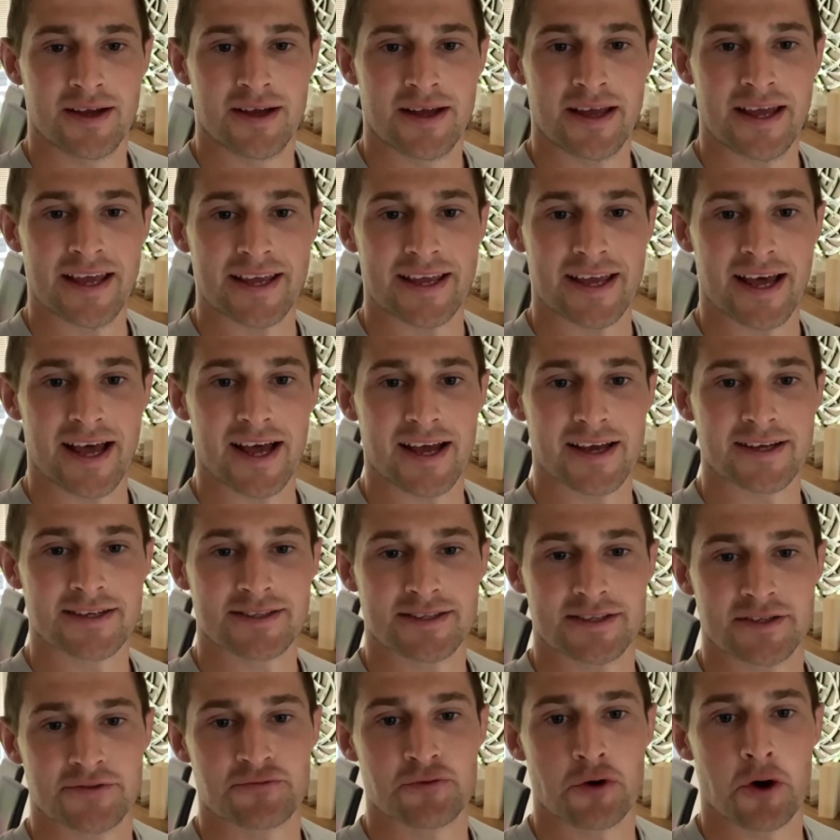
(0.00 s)
Hey
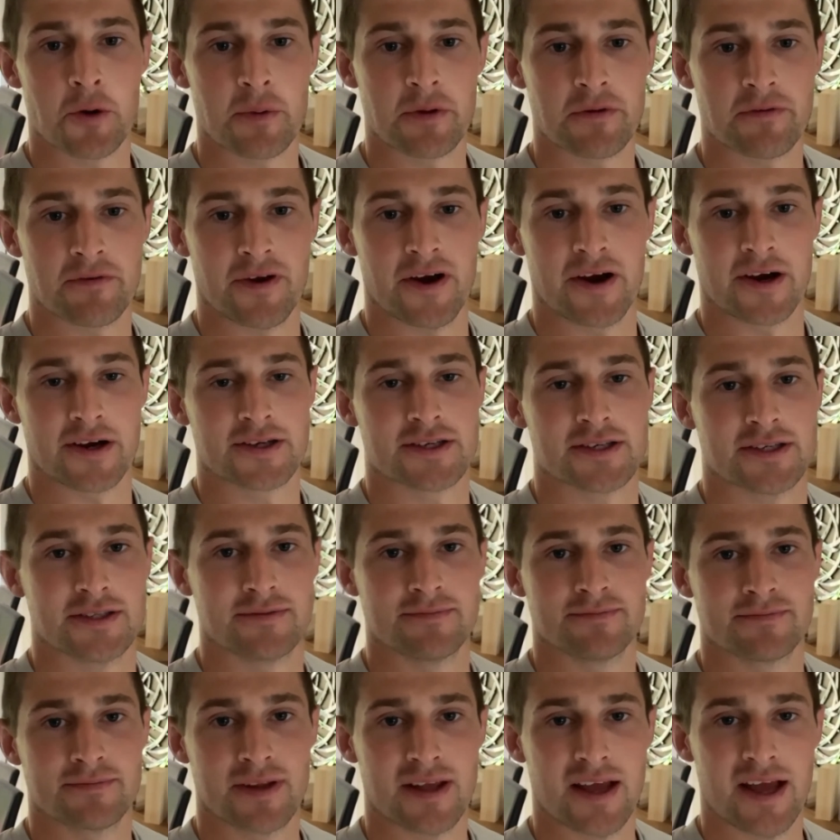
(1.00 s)
guys, it's Robbie
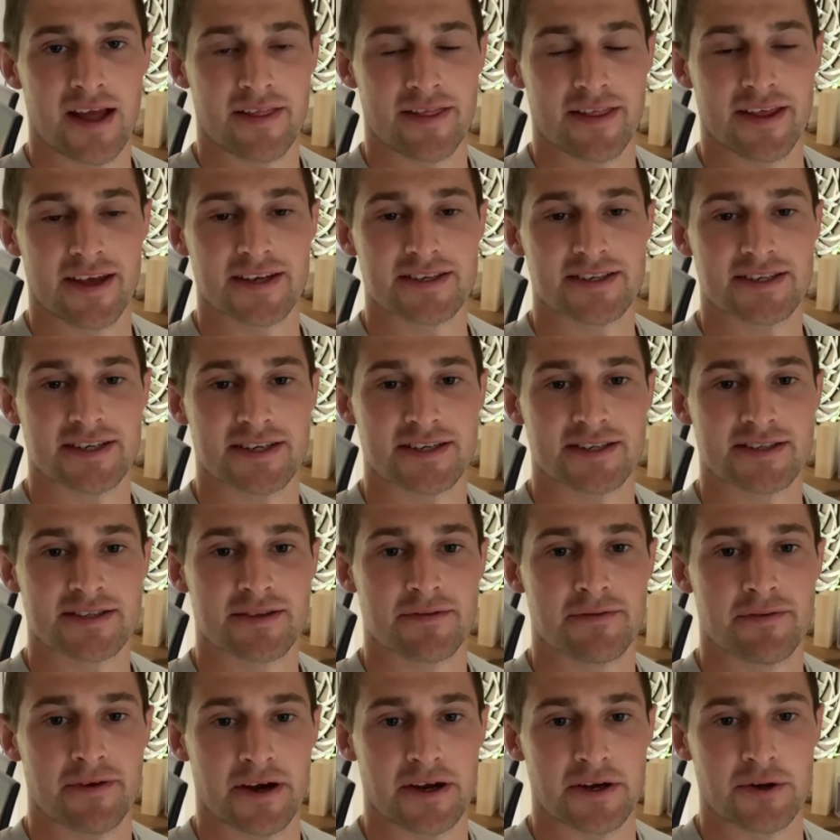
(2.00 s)
Fergusson, and this is
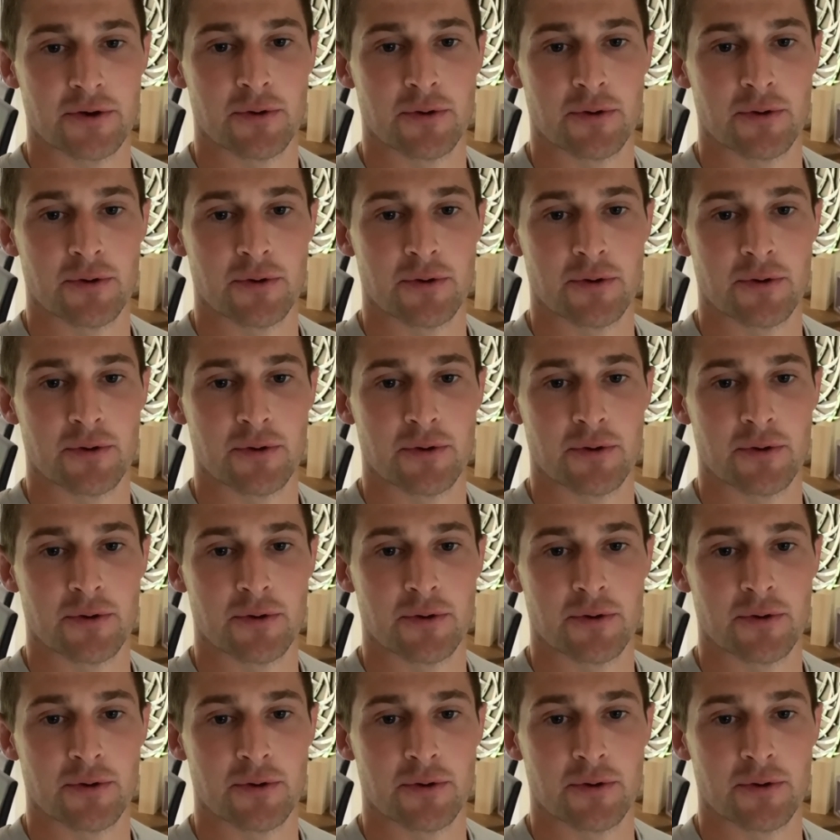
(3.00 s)
the final